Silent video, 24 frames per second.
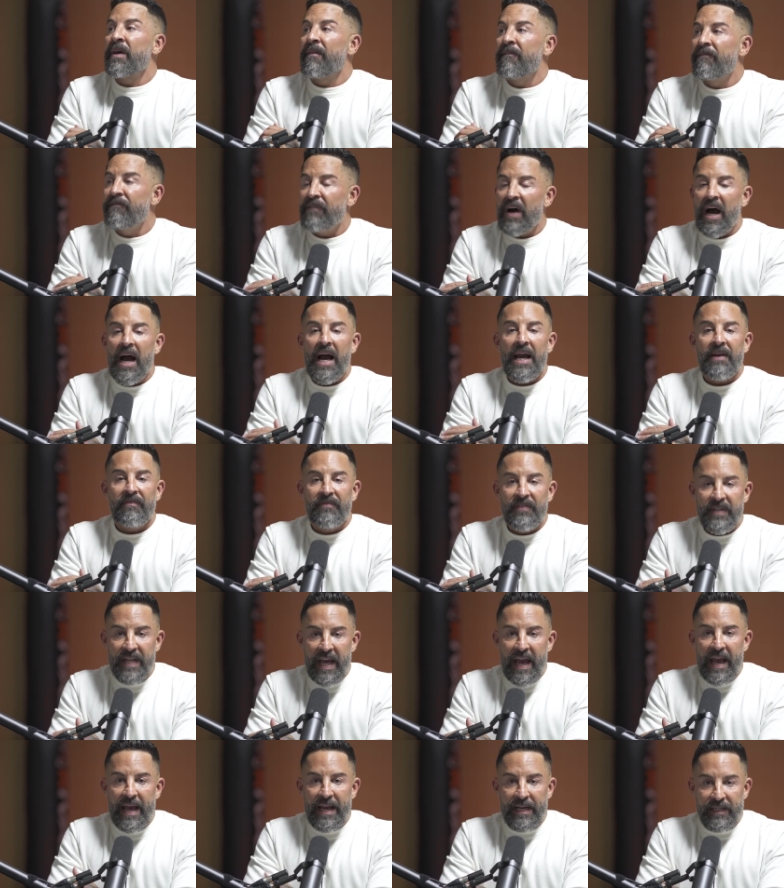5
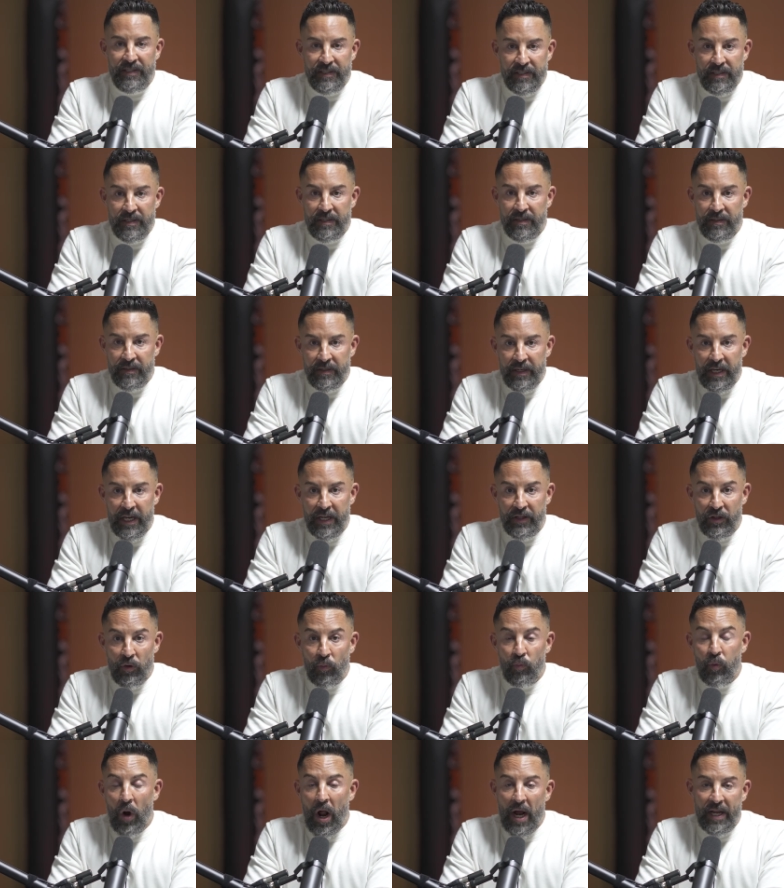days in
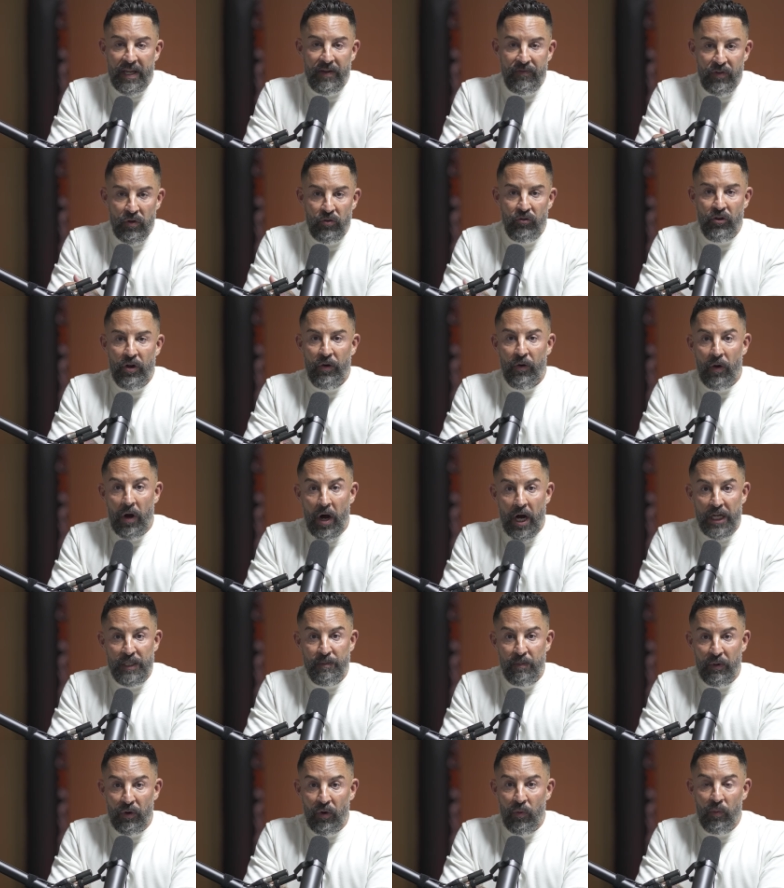the Rocky View General
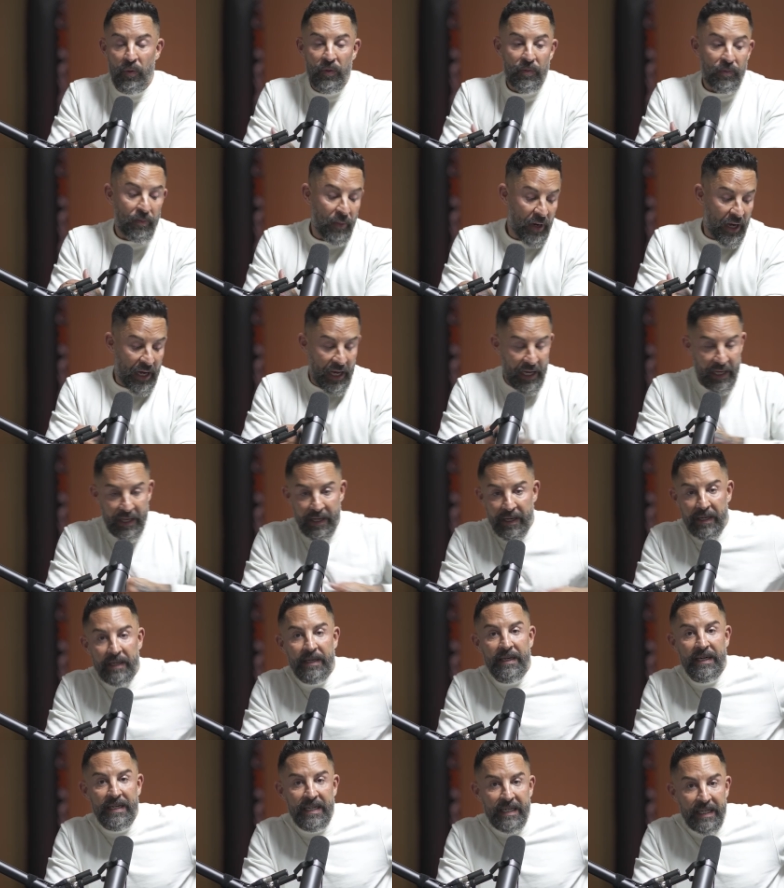Hospital with my
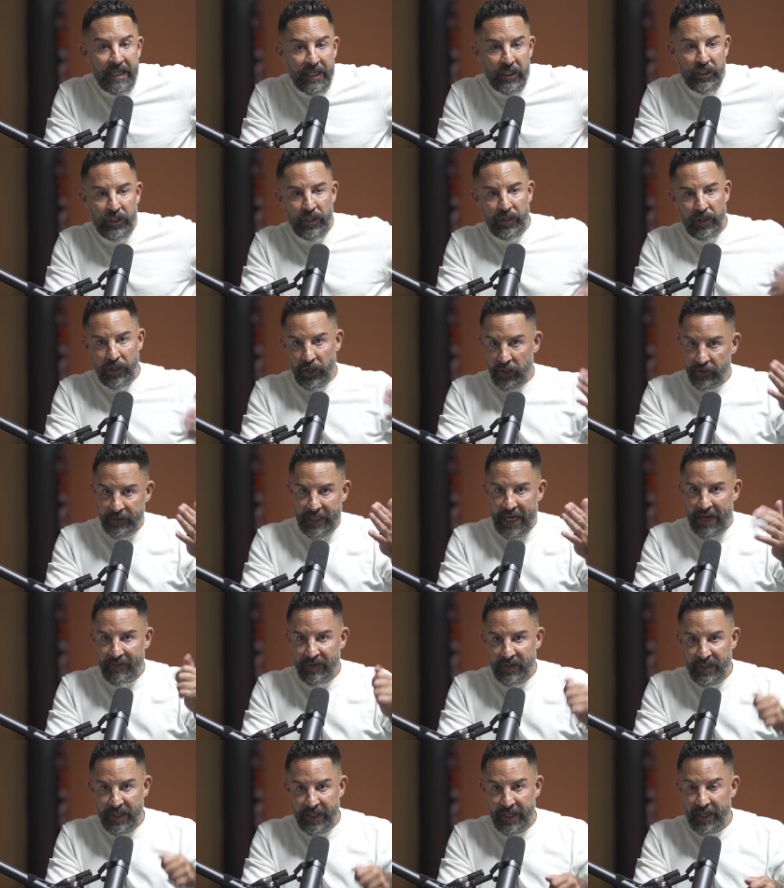condition called
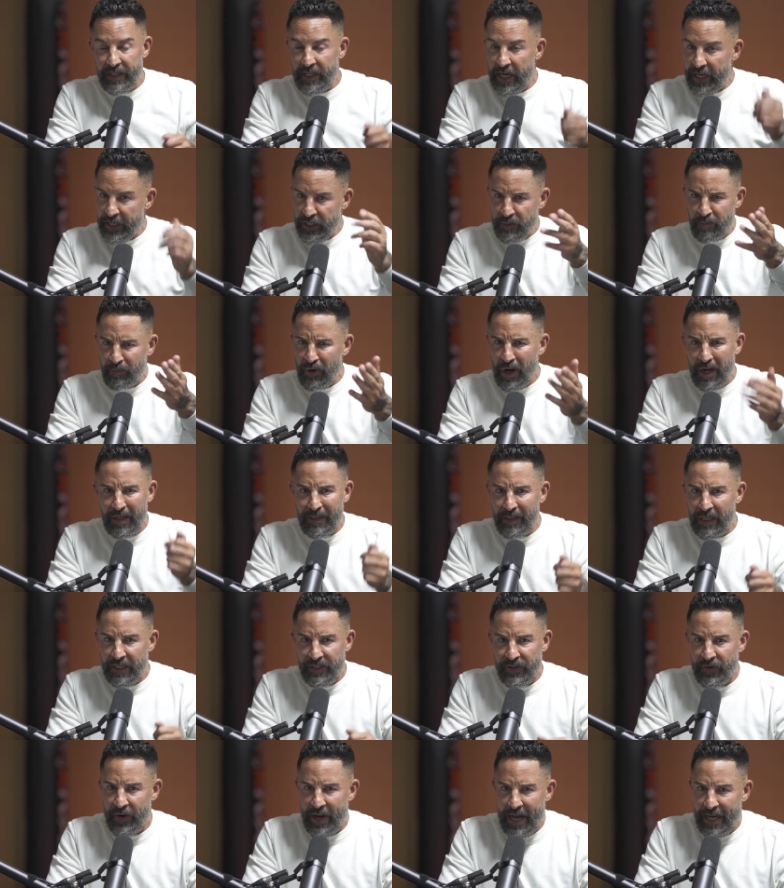diverticulitis. Brock
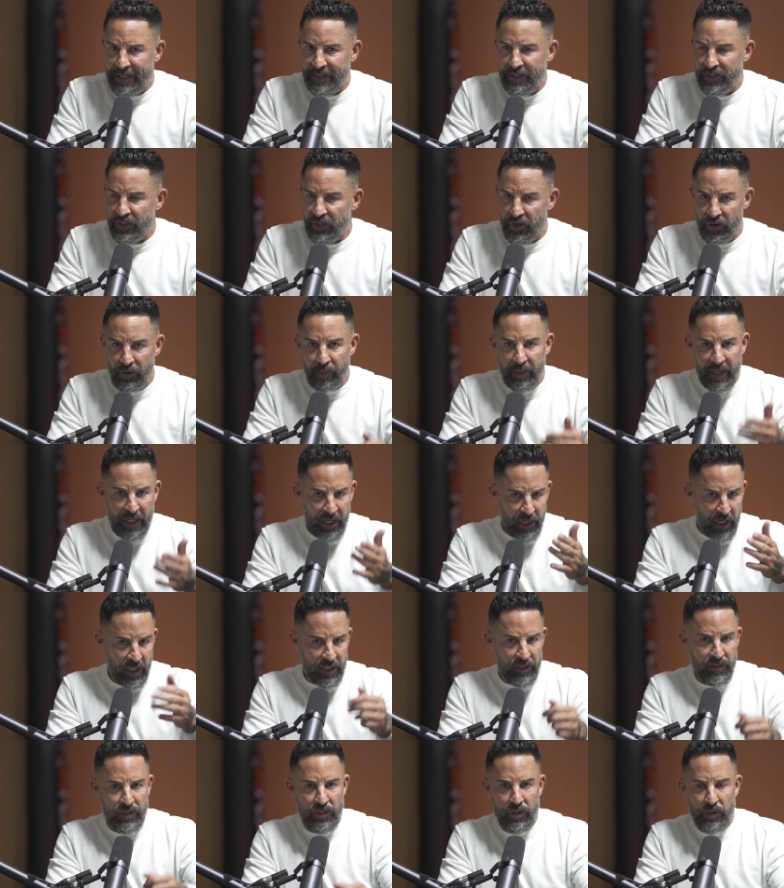Lesnar has it too, but he
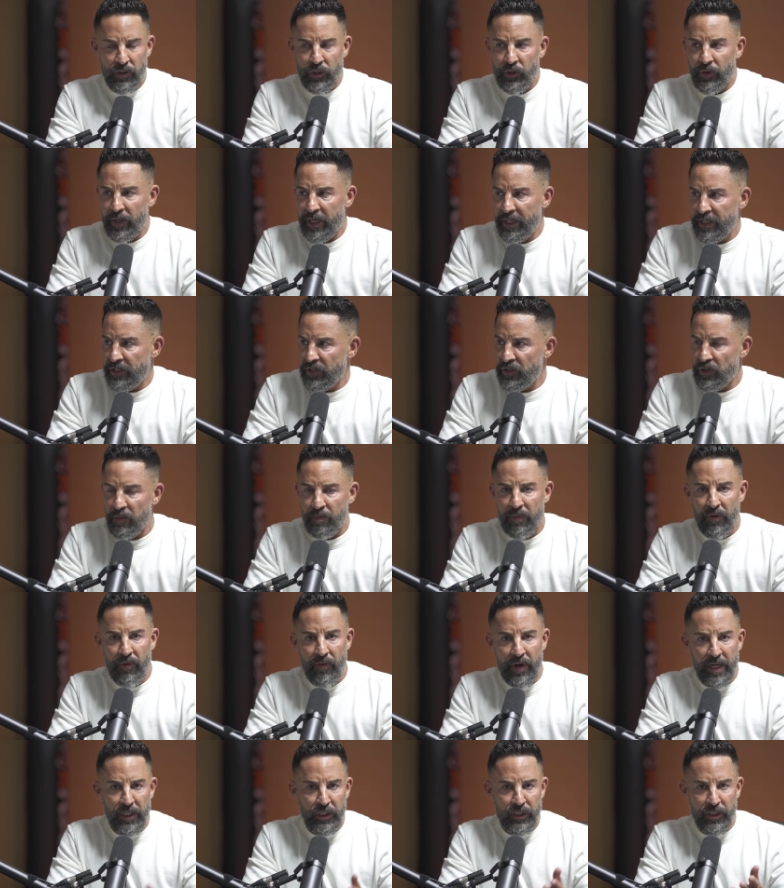got surgery and he's super
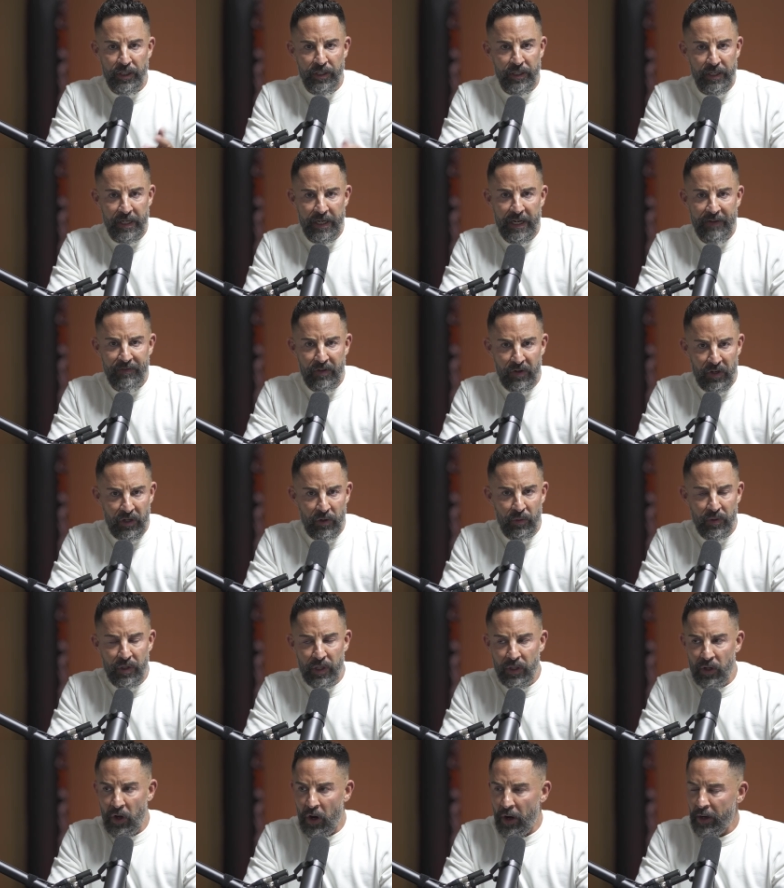rich and didn't have to deal with
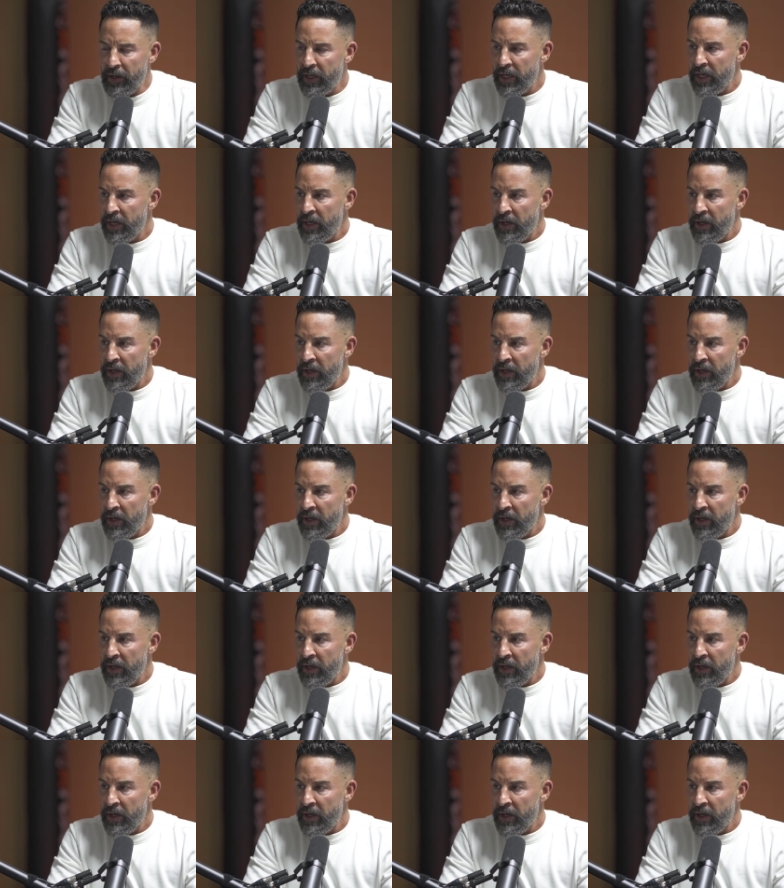it long.